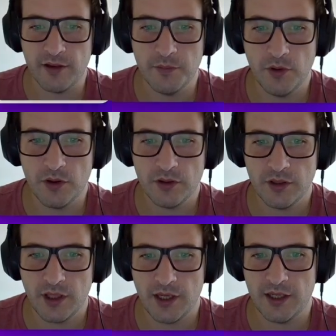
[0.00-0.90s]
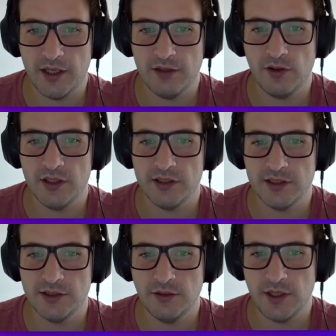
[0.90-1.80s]
more, and here, if you're
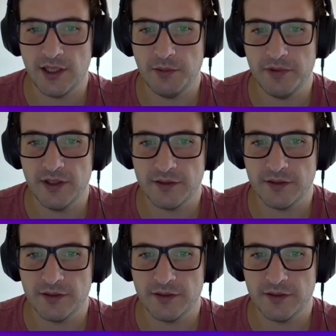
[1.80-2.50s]
interested, you can keep reading.